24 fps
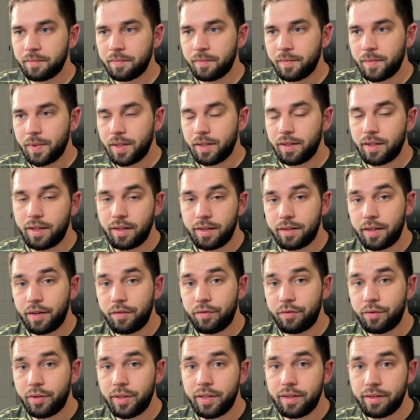That is a
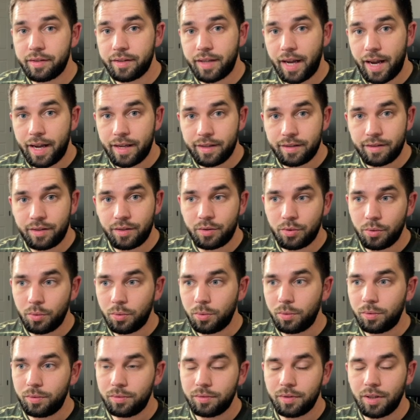free SAST
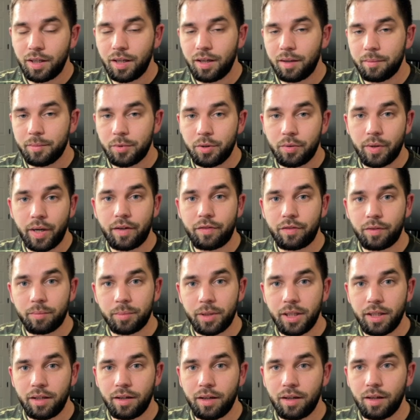tool direct from
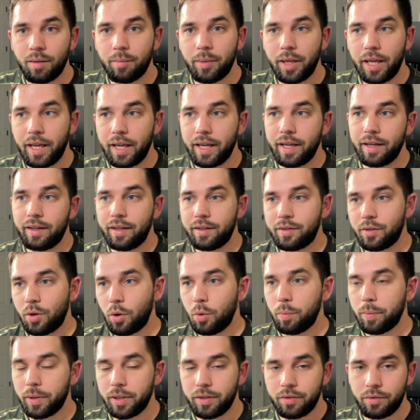GitHub, and it's
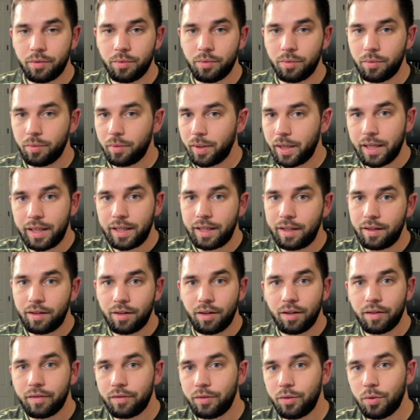open to any
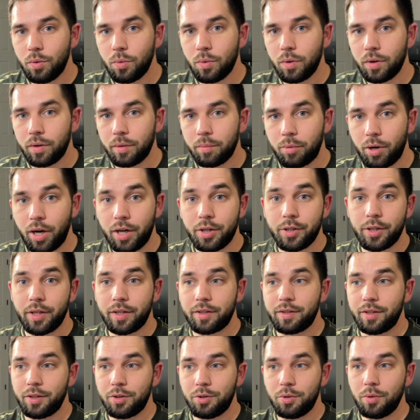of your projects
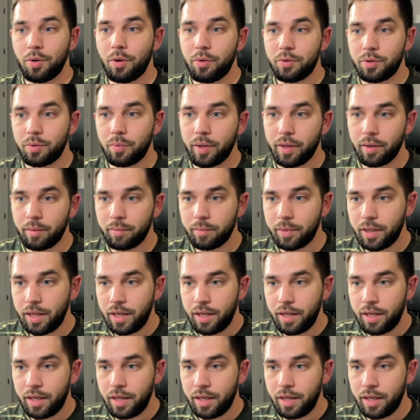that you host with them.